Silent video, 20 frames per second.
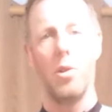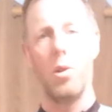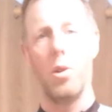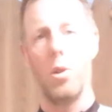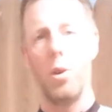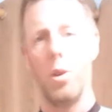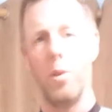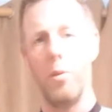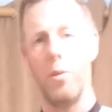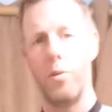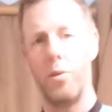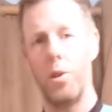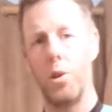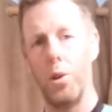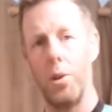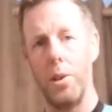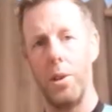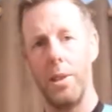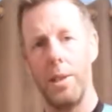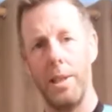your color of
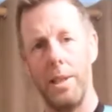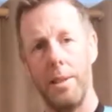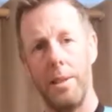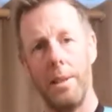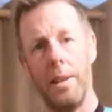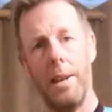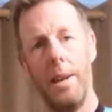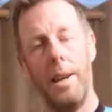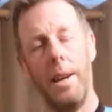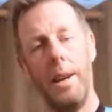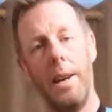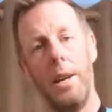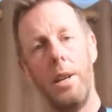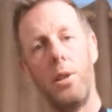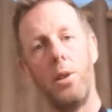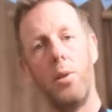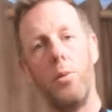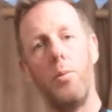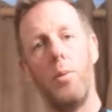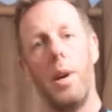choice is
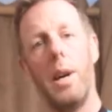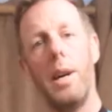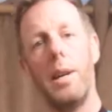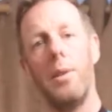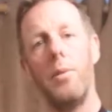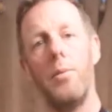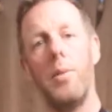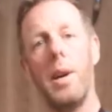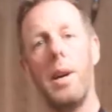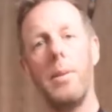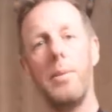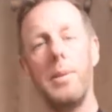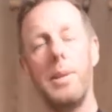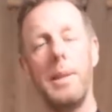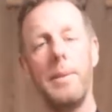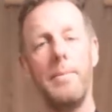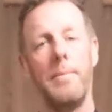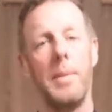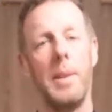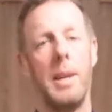to ride around
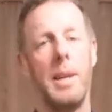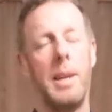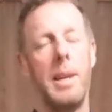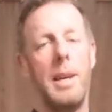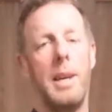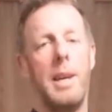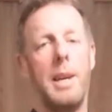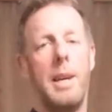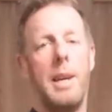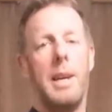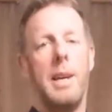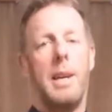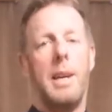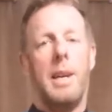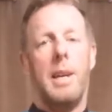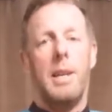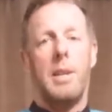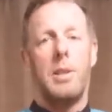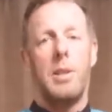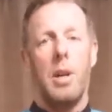in.
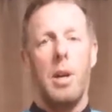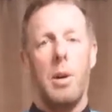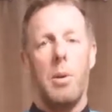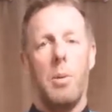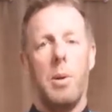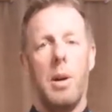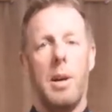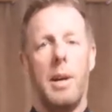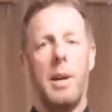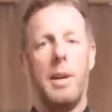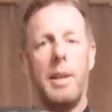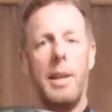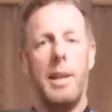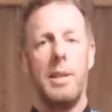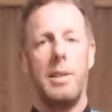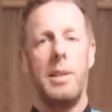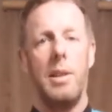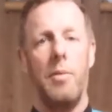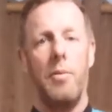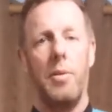So
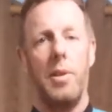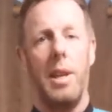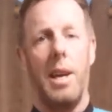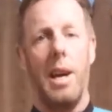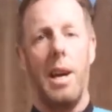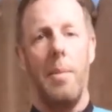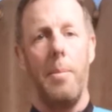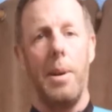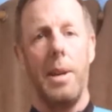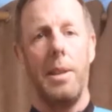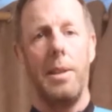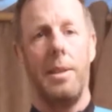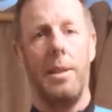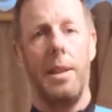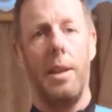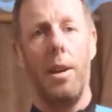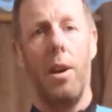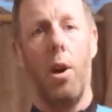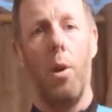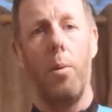that's it for the
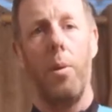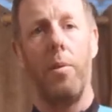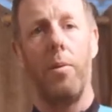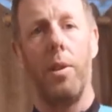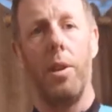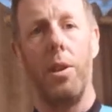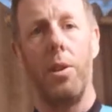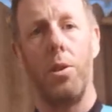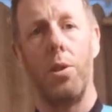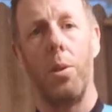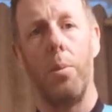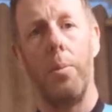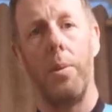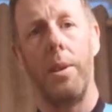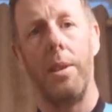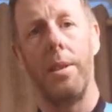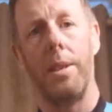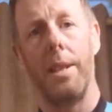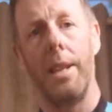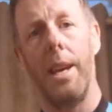Airmaster. Hope you've learned
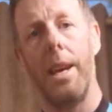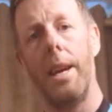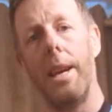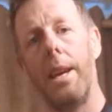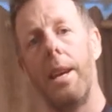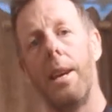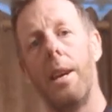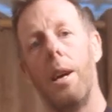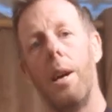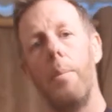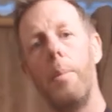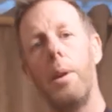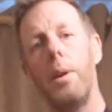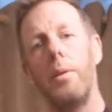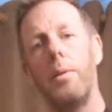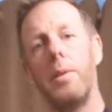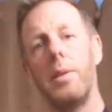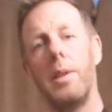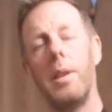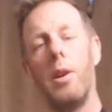something today
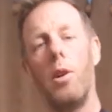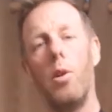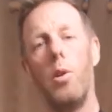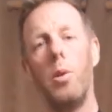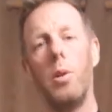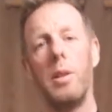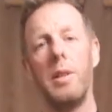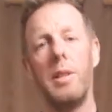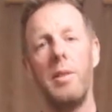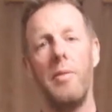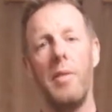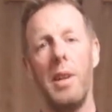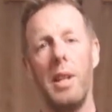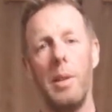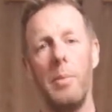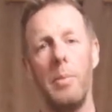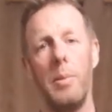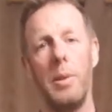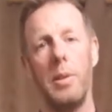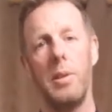about all the
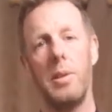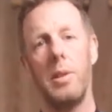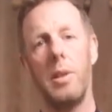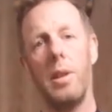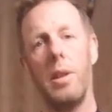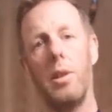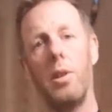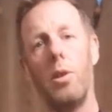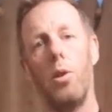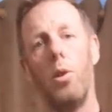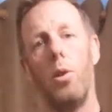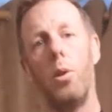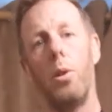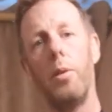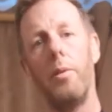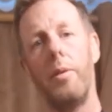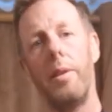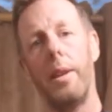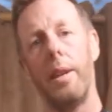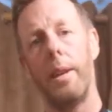development and
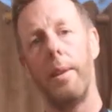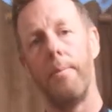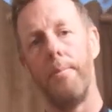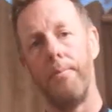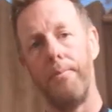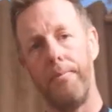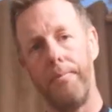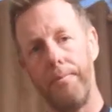all of the